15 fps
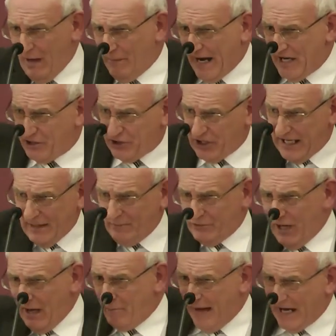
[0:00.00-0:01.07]
by
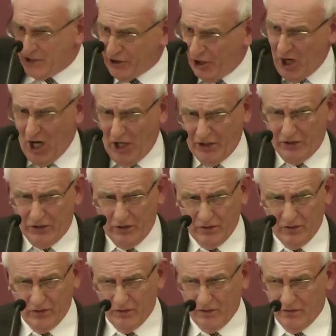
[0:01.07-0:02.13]
James, by
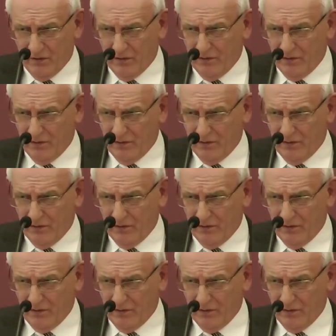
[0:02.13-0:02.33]
John.